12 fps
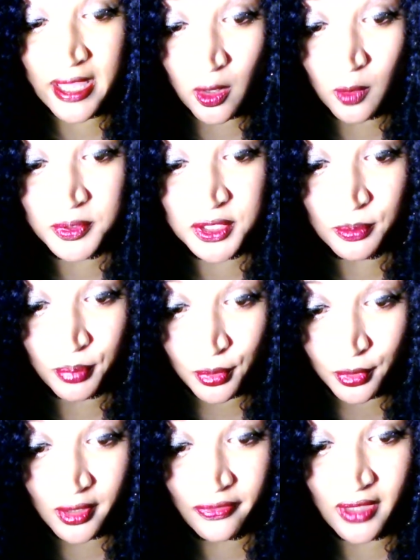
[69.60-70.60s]
help
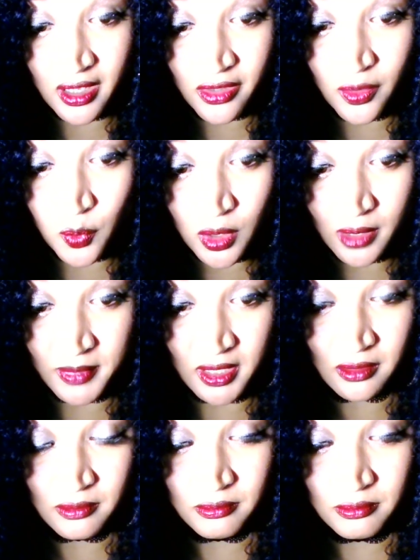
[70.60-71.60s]
support the other woman.
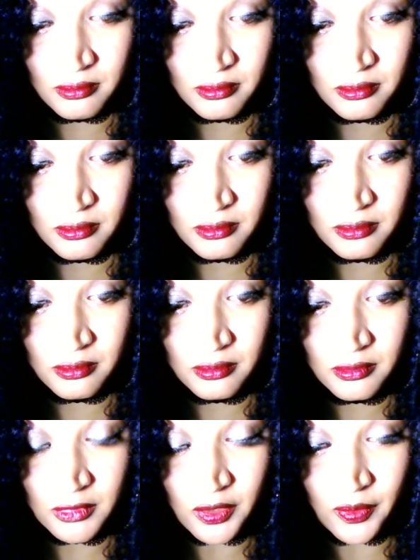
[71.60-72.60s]

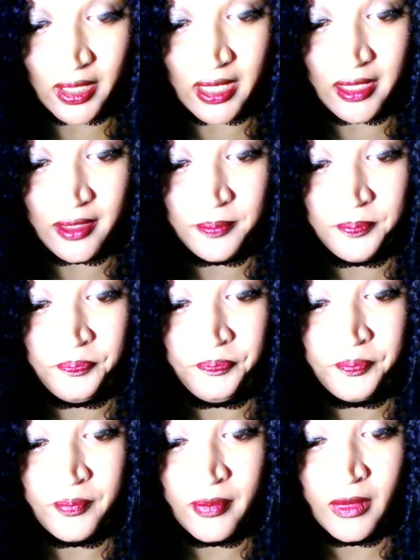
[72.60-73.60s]
Okay.
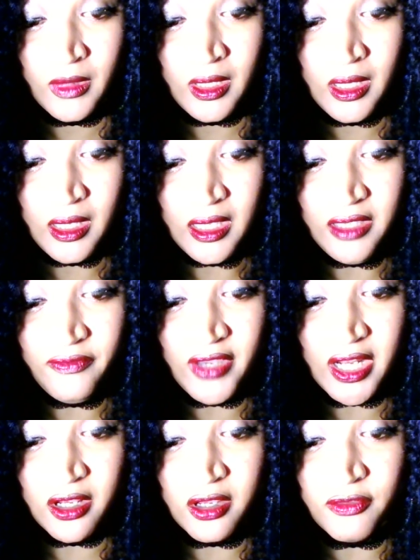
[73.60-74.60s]

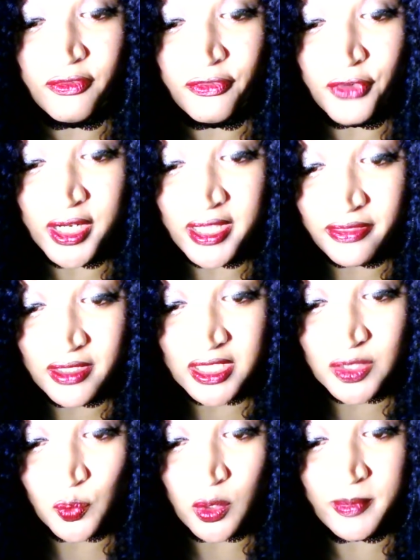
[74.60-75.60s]
Yvette confronted
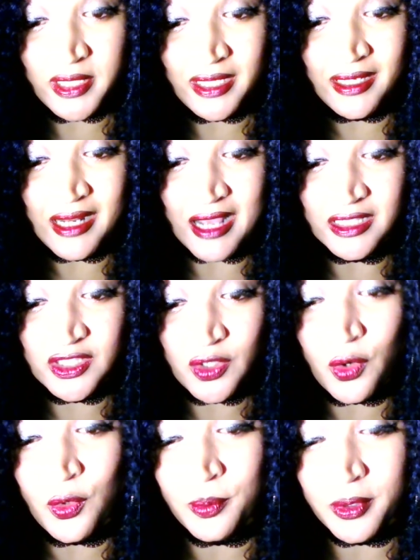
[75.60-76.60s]
this woman in
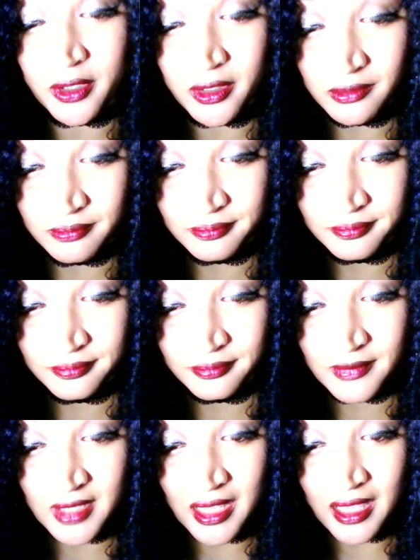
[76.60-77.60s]
October
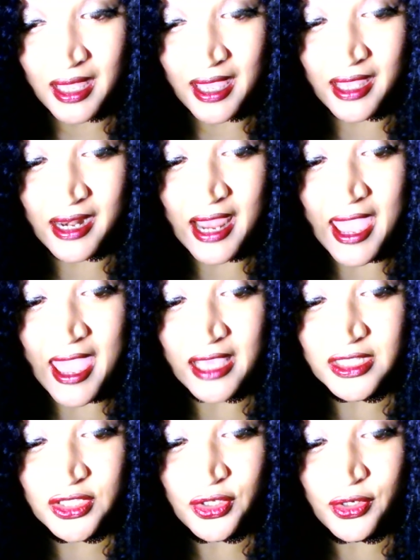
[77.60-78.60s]
and
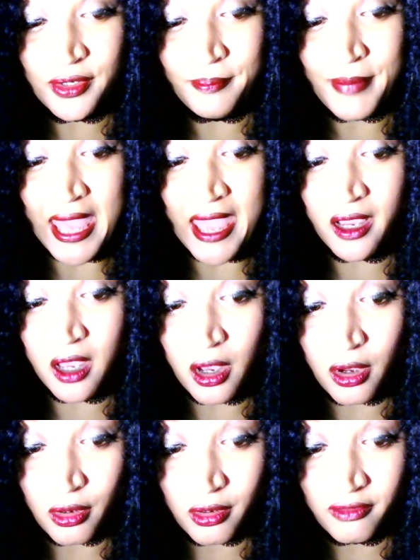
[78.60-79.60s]
asked her to back
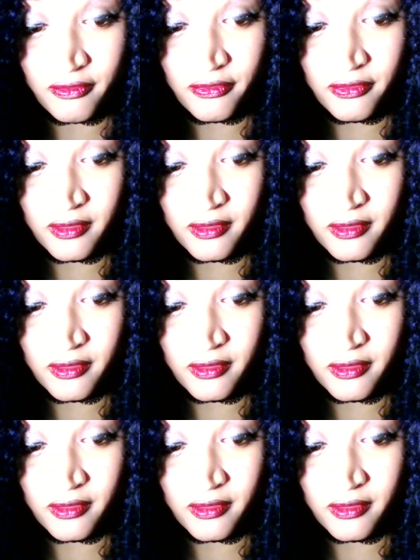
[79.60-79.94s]
off